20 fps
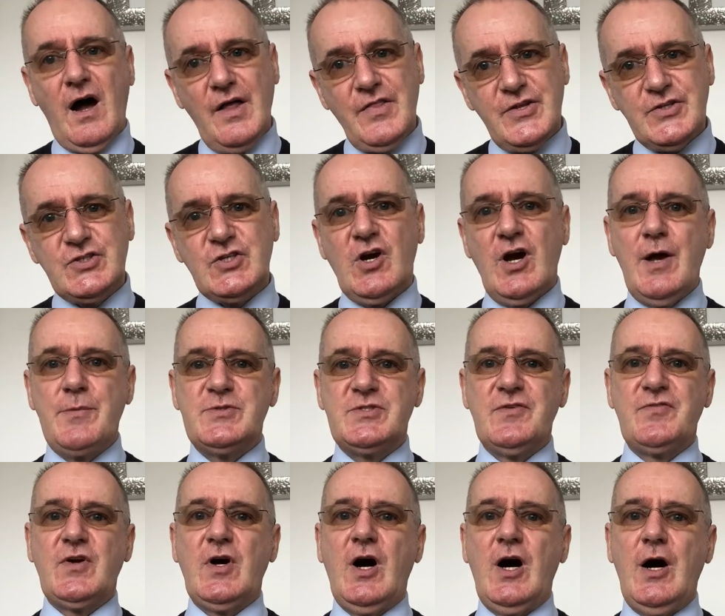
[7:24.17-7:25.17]
Other types
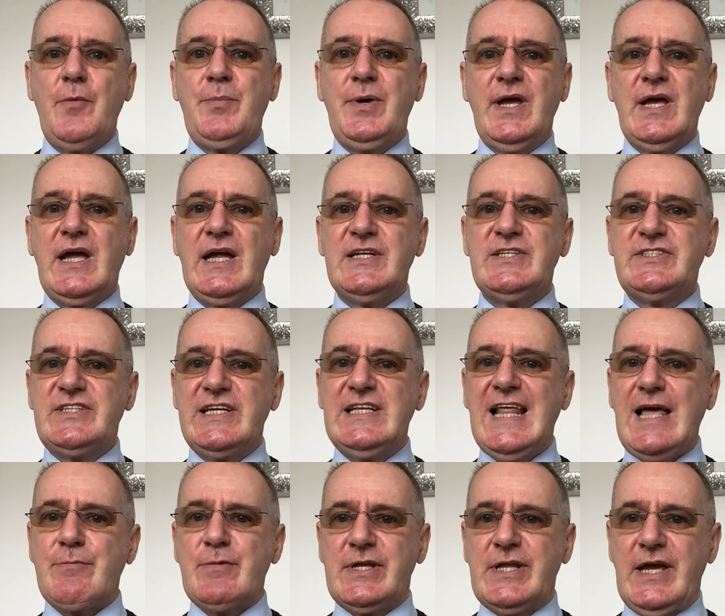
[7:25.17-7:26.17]
of carpet can
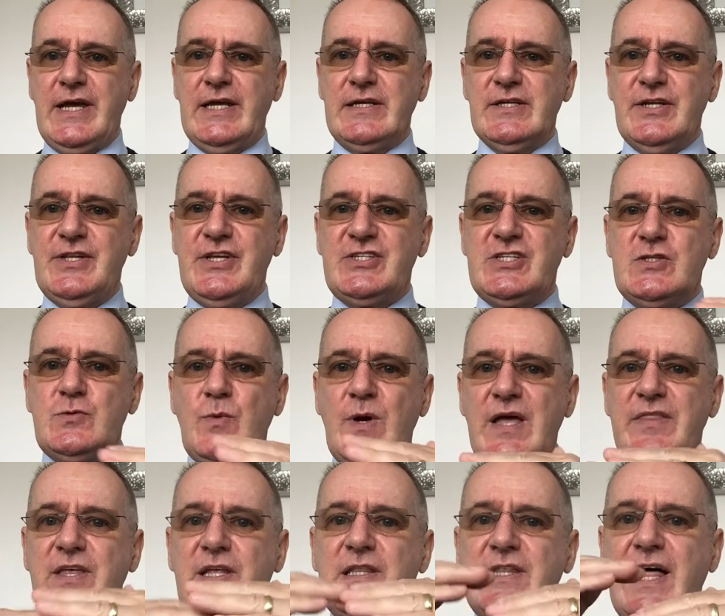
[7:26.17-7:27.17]
delaminate, and this is
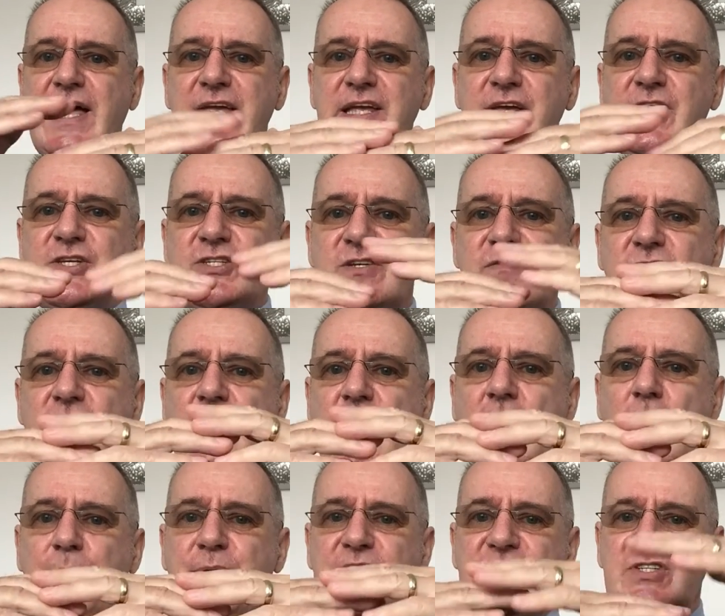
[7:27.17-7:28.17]
where the layers of a
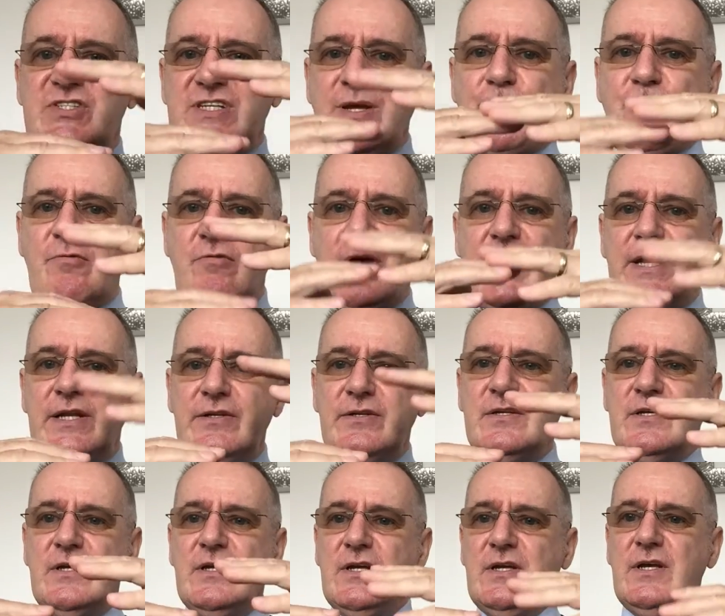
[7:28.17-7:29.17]
carpet separate
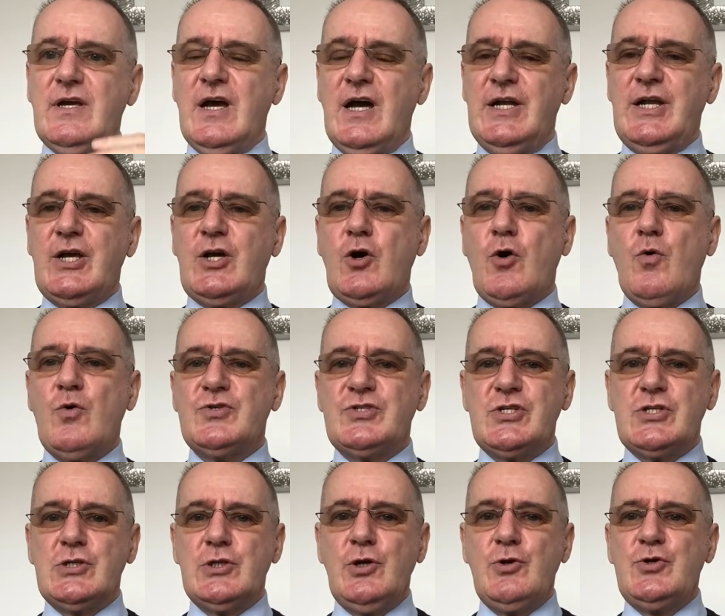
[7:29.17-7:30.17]
and it
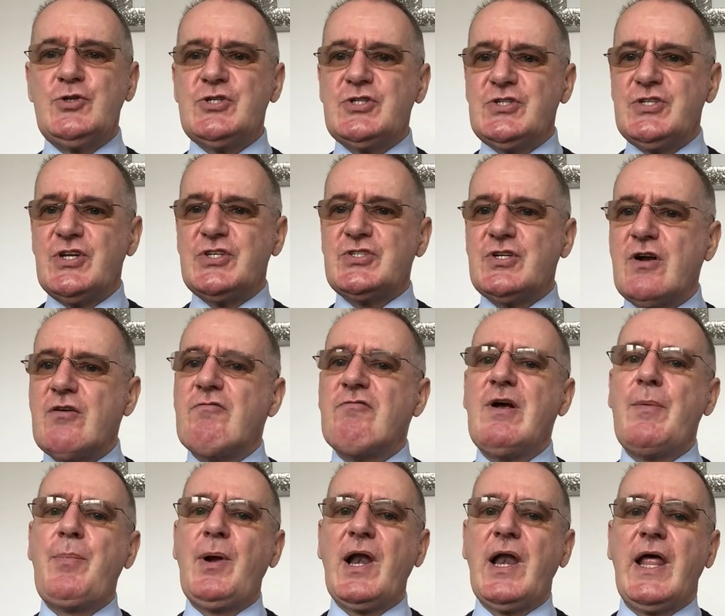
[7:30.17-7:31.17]
causes looseness and
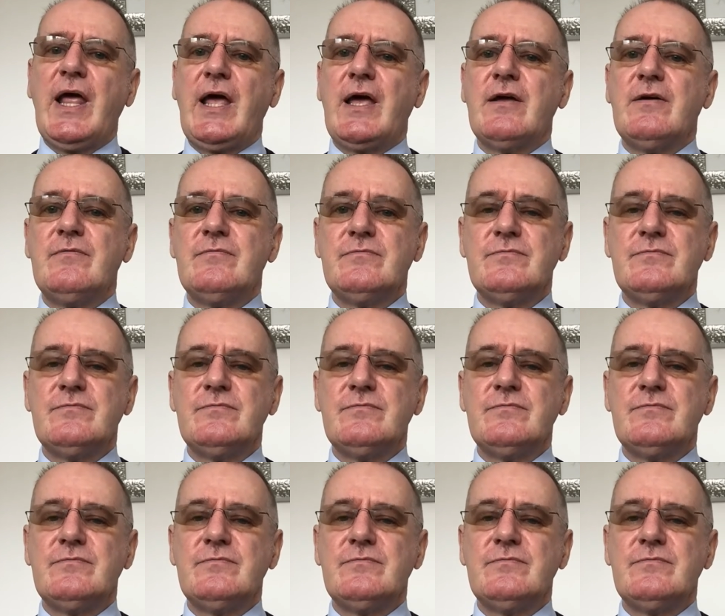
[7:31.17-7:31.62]
rippling.